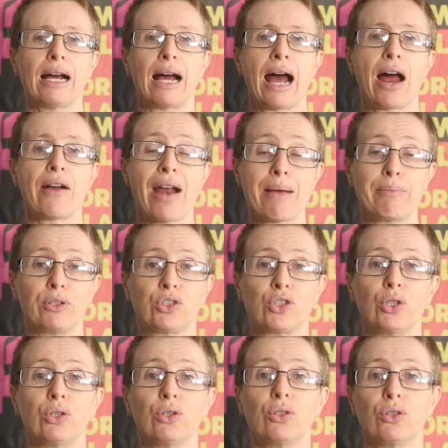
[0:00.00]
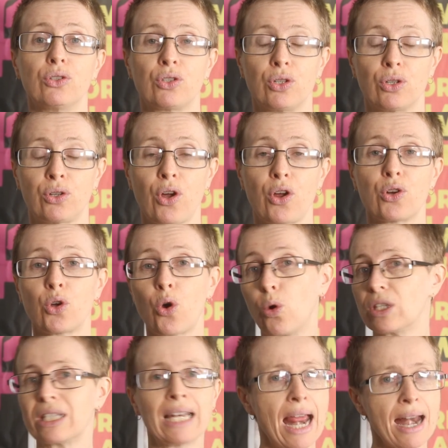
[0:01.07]
are able to, to go to
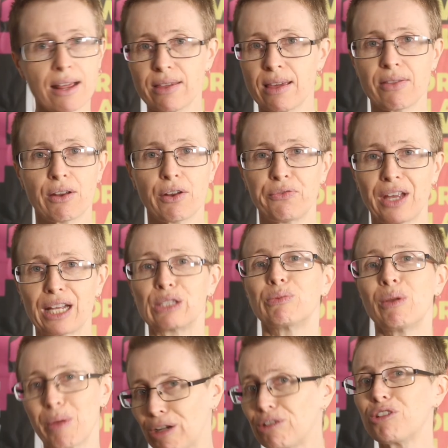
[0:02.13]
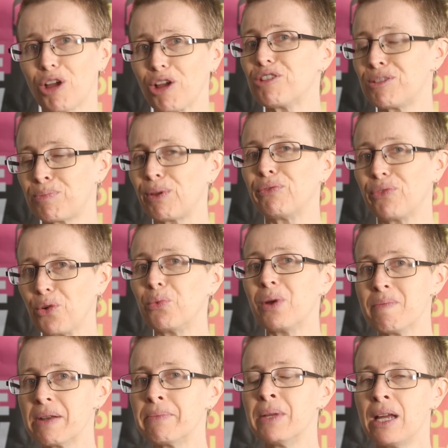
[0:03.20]
courts, and anything that affects women goes before
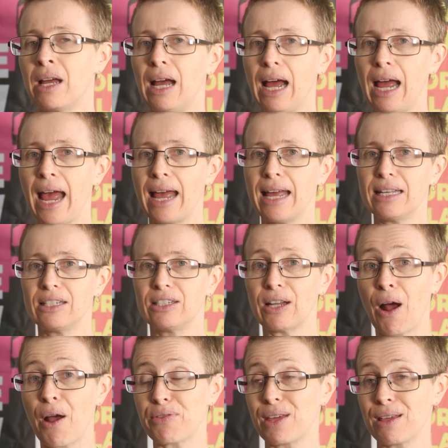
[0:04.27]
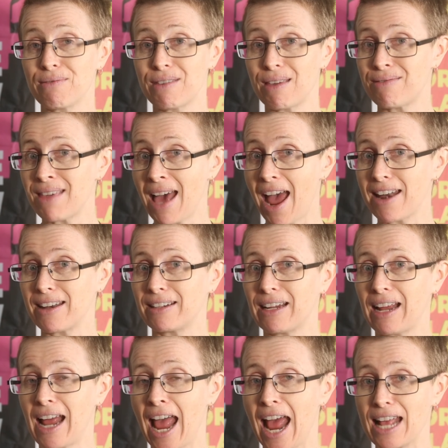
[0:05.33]
women. And I think that that
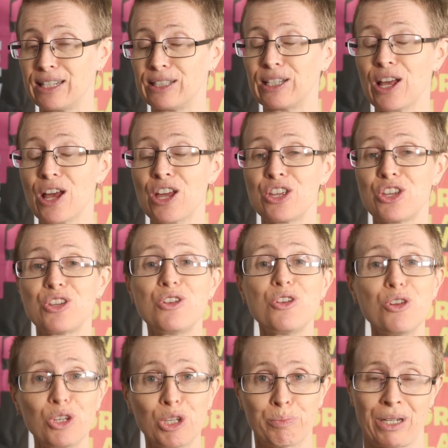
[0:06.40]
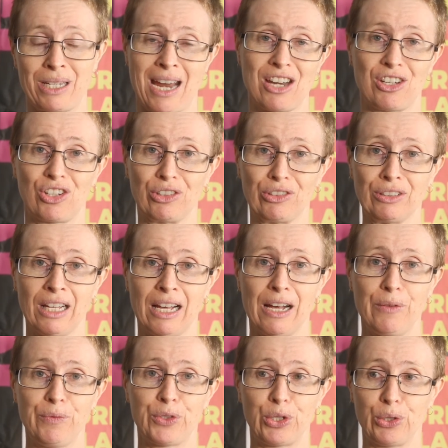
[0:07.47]
has a huge potential
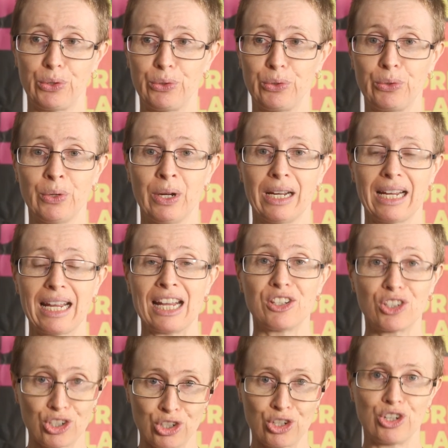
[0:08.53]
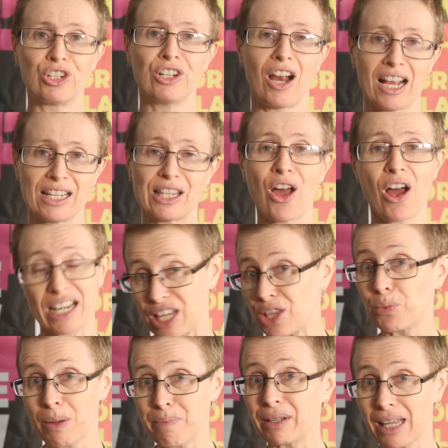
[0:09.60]
to institutionalize the idea
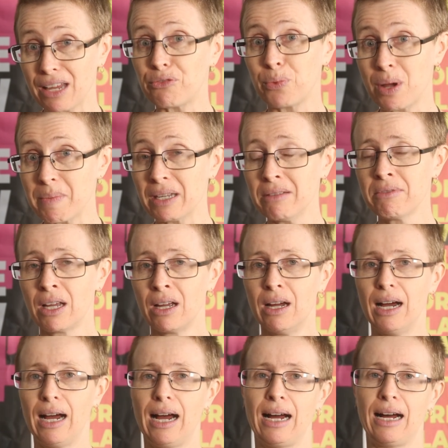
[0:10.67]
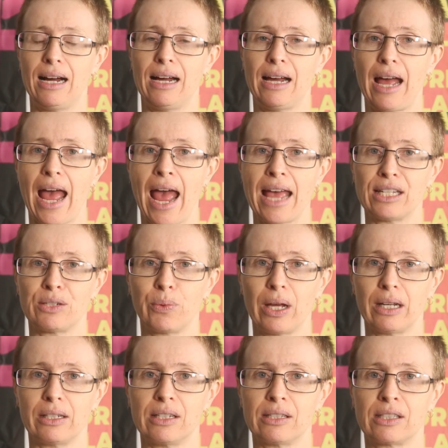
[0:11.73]
that we believe women uh, as
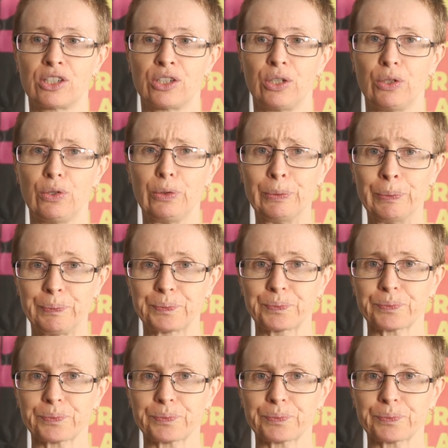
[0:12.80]
well as to